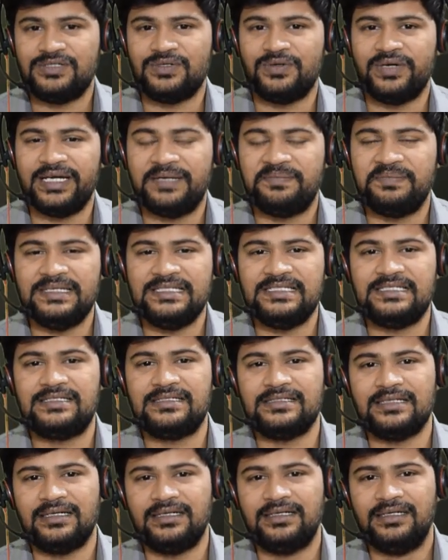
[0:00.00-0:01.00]
So it
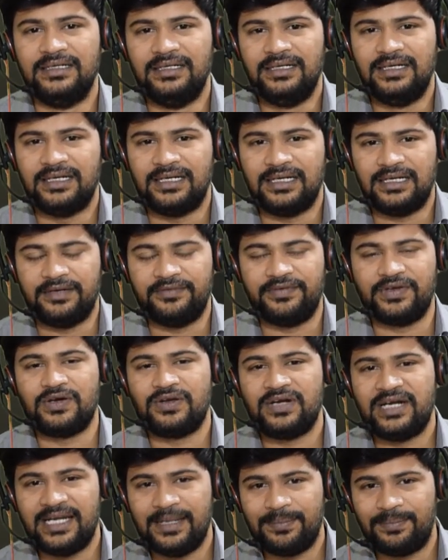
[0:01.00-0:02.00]
means we're
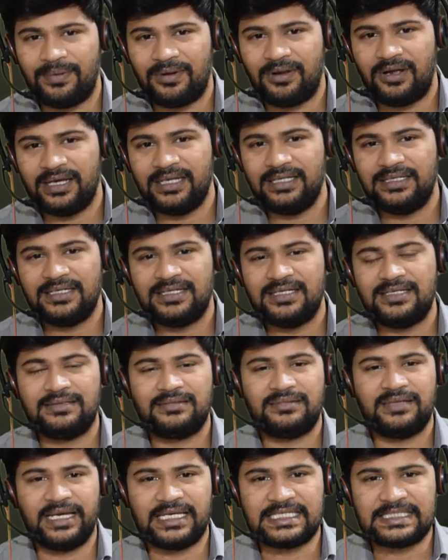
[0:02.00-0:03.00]
gonna deploy the
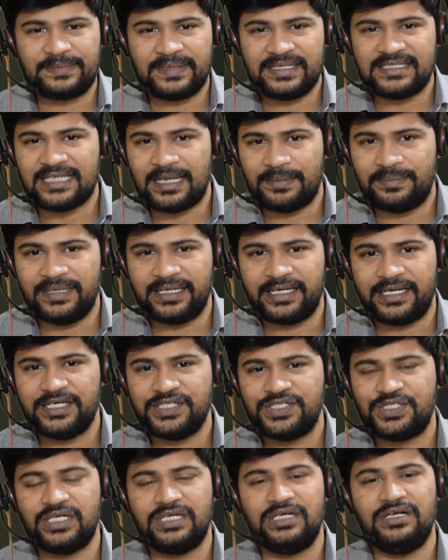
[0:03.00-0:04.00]
Express
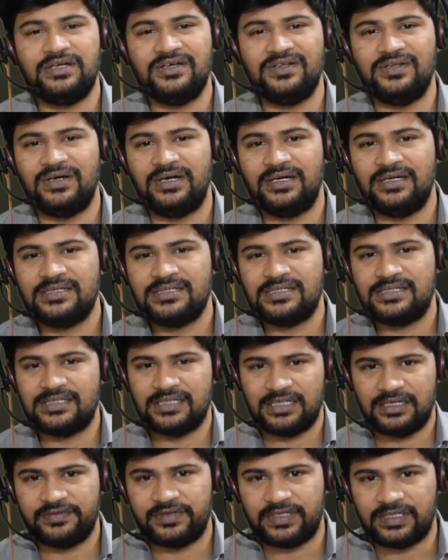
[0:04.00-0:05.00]
application to the
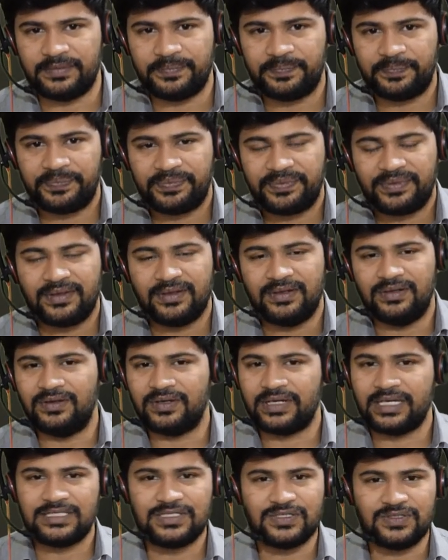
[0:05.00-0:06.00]
server.
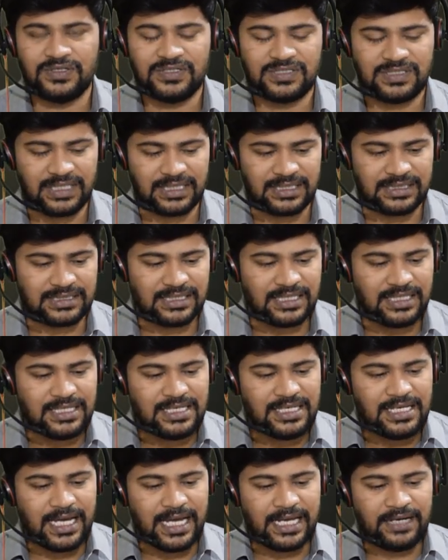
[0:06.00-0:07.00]
Okay, so those things.
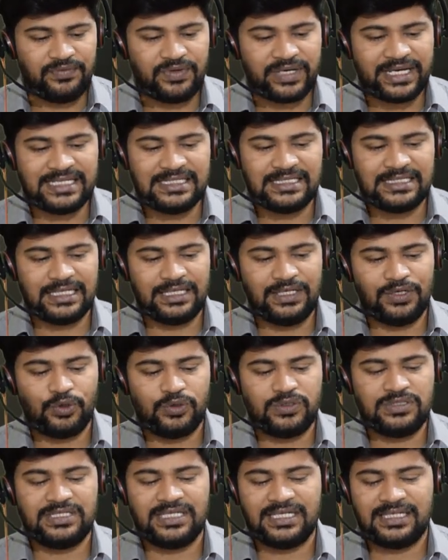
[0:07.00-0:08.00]
And if you can see
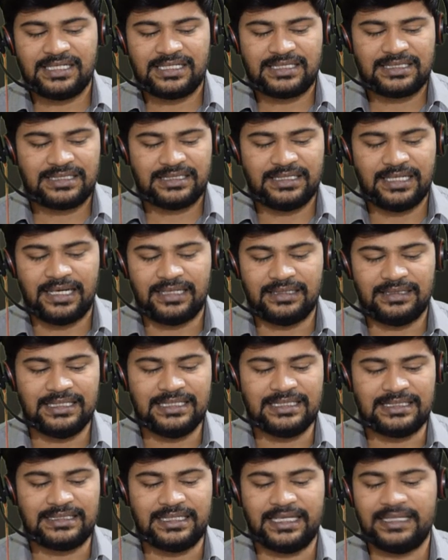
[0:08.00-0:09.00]
Node.js, yeah,
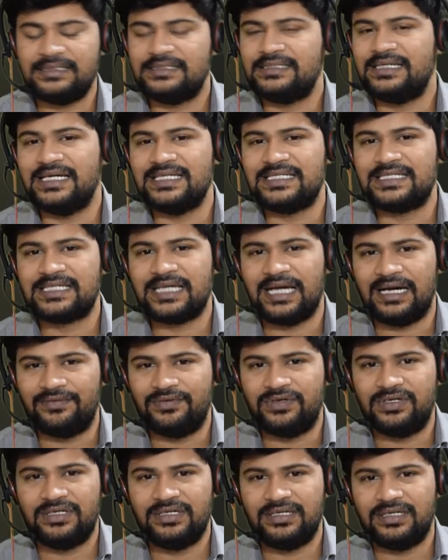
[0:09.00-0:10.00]
these things gets
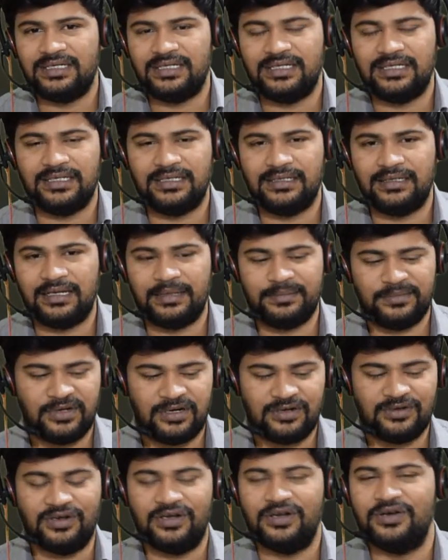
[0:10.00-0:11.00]
covered. I'm
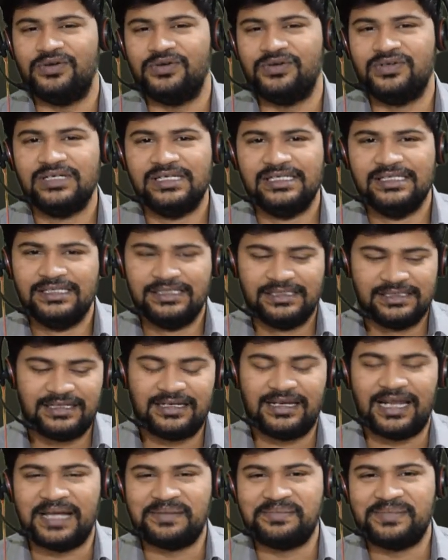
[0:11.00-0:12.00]
not gonna do
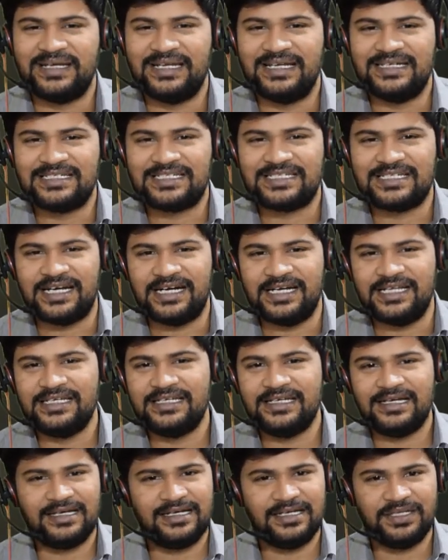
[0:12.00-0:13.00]
line by line study.
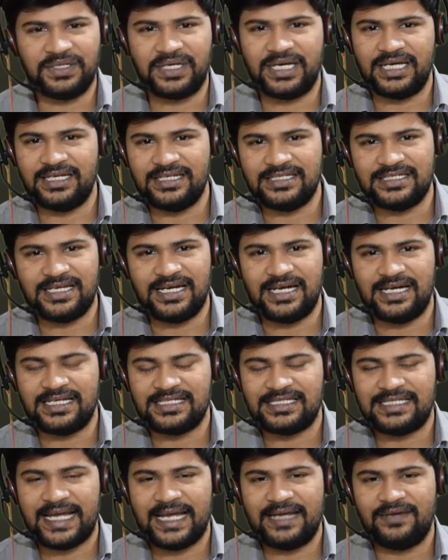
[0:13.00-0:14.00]
You can easily
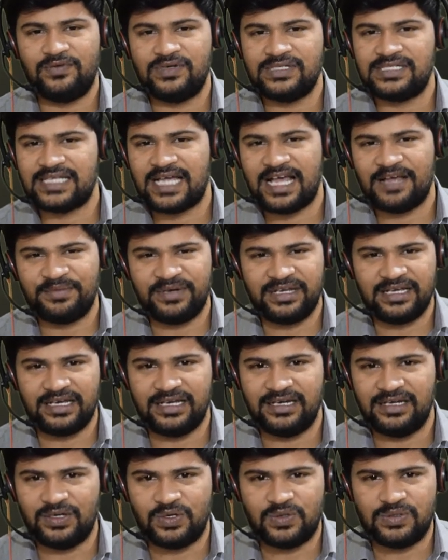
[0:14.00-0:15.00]
understand what's happening
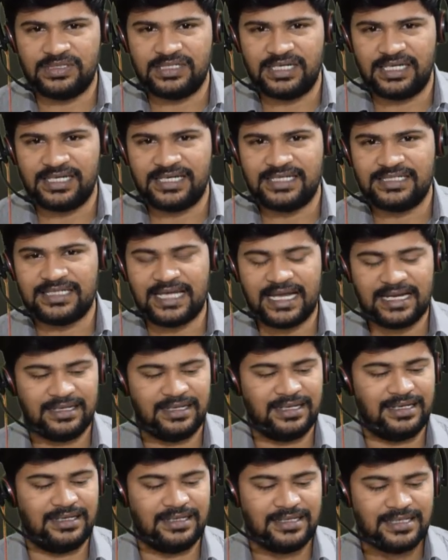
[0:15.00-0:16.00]
in Node.js, and
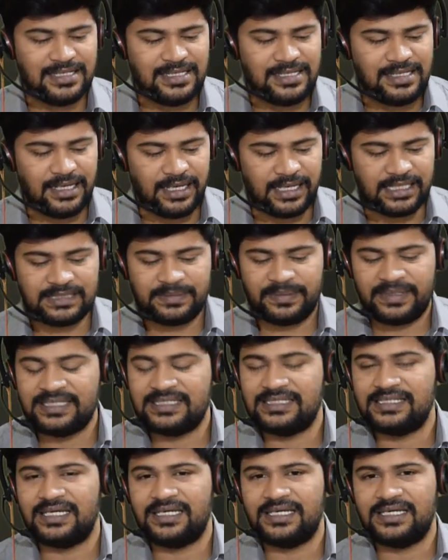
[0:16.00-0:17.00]
then
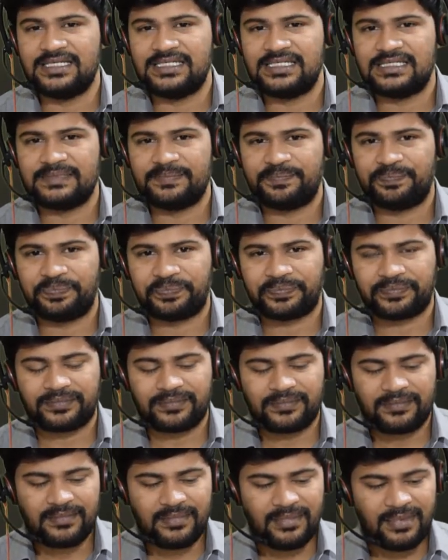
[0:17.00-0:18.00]
Express.js,
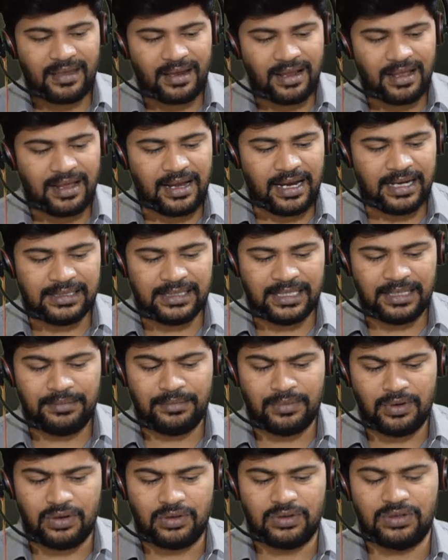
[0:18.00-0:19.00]
and then
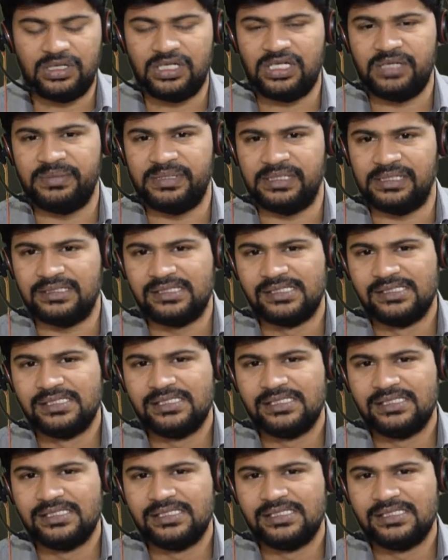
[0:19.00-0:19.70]
MongoDB.